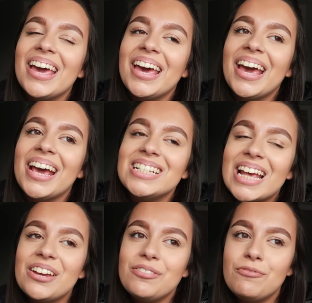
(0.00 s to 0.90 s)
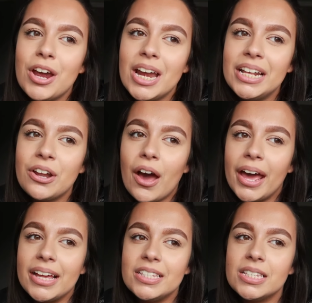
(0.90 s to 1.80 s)
is a really
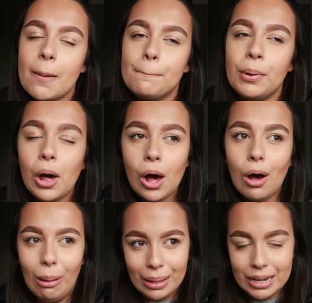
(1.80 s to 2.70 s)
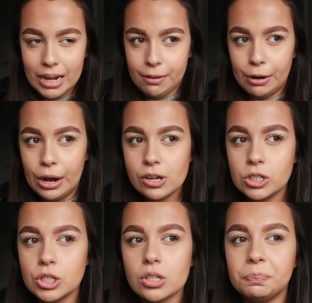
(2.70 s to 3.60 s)
nice park near
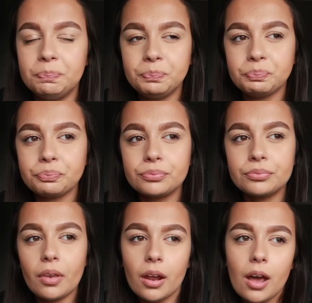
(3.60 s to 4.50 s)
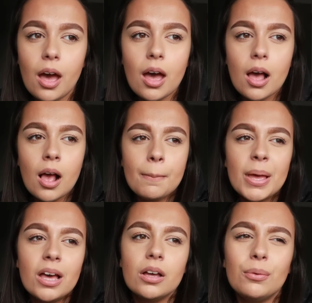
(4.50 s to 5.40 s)
us um,
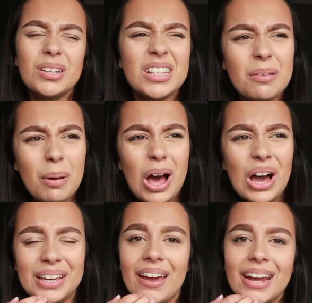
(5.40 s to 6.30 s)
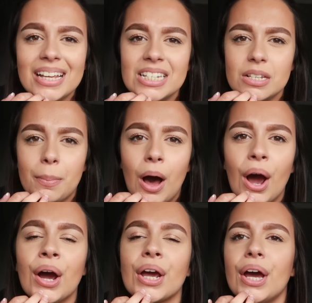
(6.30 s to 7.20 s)
is it a park? Yeah, I guess it's a
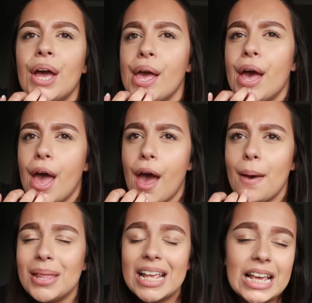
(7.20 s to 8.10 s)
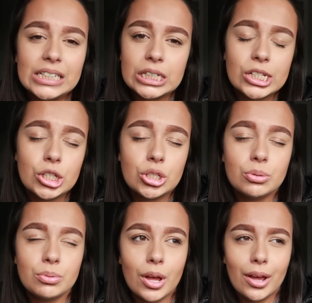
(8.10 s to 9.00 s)
park. Um, and
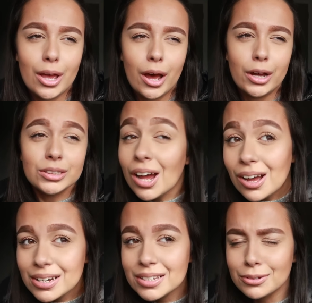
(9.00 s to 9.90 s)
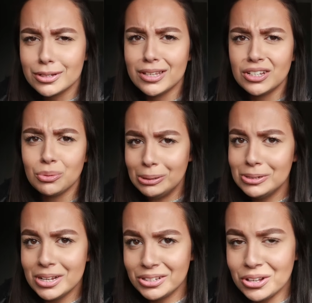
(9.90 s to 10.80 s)
there's uh, ducks, I was going to say
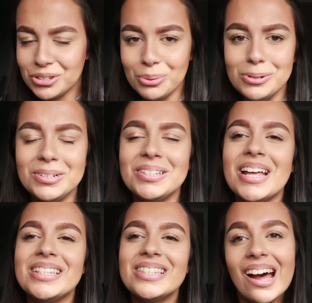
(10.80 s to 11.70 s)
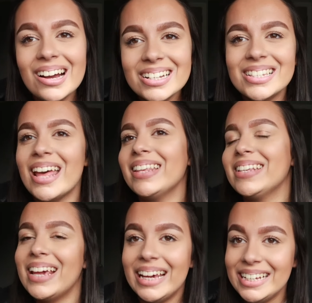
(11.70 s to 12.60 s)
swans, there's no And There's ducks, there's
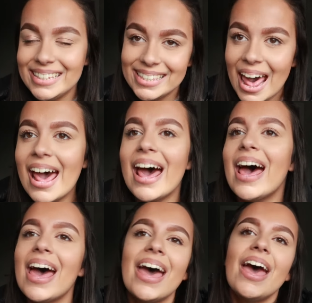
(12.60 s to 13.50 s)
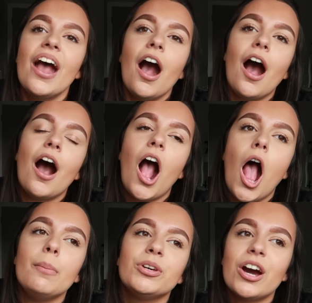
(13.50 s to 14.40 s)
geese there.
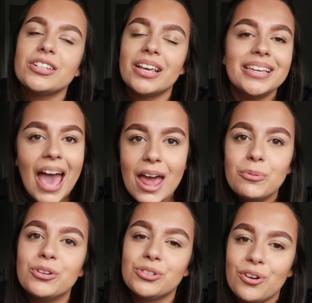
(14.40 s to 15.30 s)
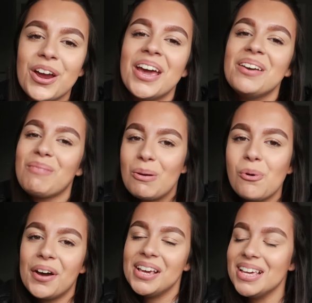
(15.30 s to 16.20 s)
Um, you guys, again, would have saw it in my
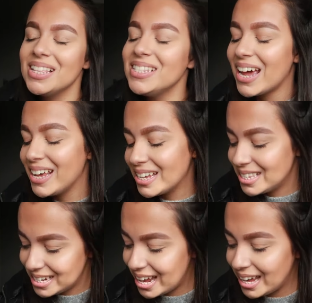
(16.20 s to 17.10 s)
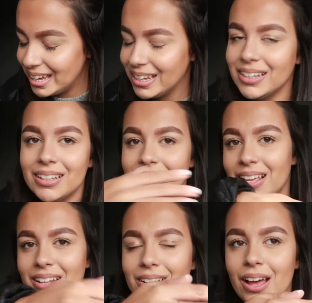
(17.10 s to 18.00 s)
what I eat in the day yesterday.
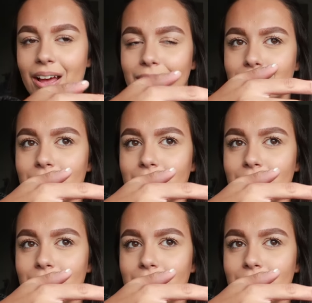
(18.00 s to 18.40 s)
Uh,